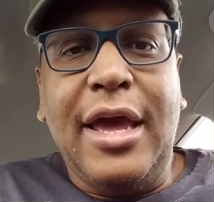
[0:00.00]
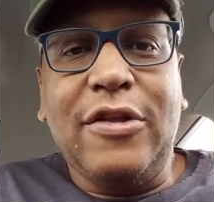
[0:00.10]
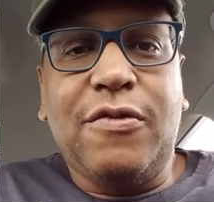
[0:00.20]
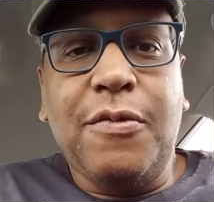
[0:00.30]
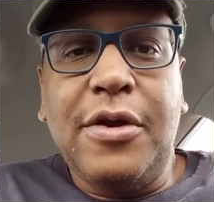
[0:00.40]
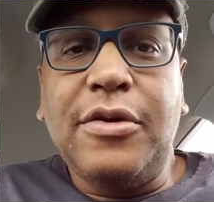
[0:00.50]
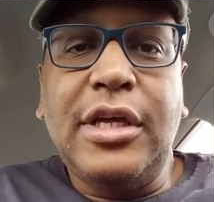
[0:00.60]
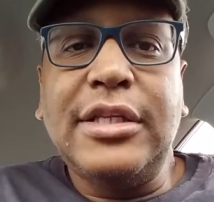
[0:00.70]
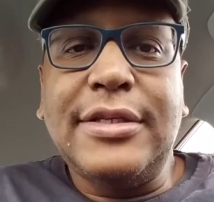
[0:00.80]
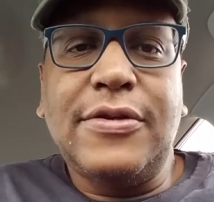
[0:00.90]
It's real
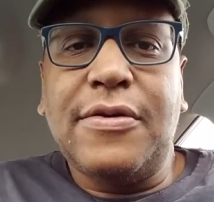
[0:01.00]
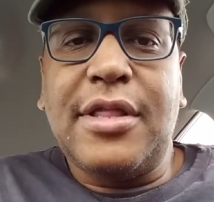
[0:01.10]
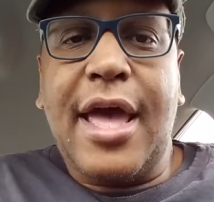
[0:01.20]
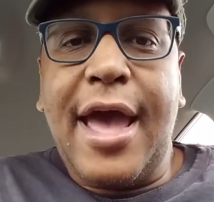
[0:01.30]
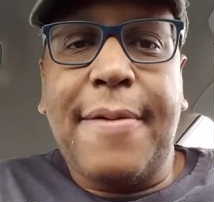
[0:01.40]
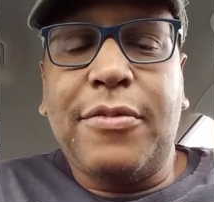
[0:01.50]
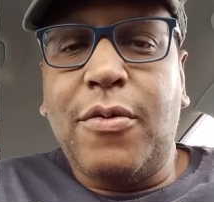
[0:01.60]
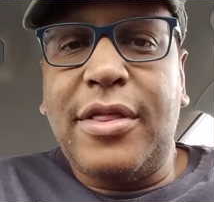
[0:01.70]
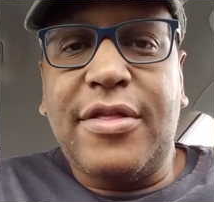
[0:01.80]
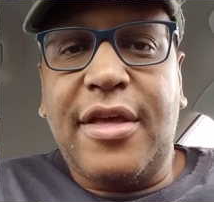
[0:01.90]
easy too on the app, the
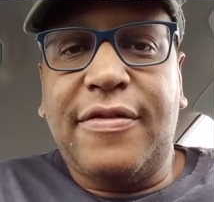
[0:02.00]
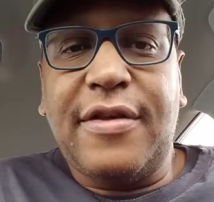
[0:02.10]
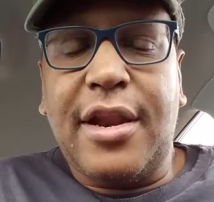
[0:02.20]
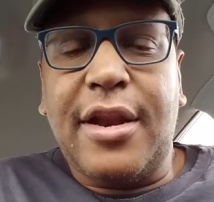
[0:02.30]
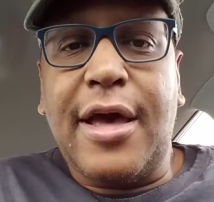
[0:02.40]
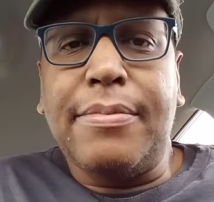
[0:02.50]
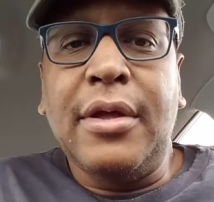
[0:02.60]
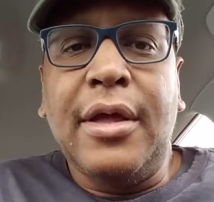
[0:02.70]
way that they set it up.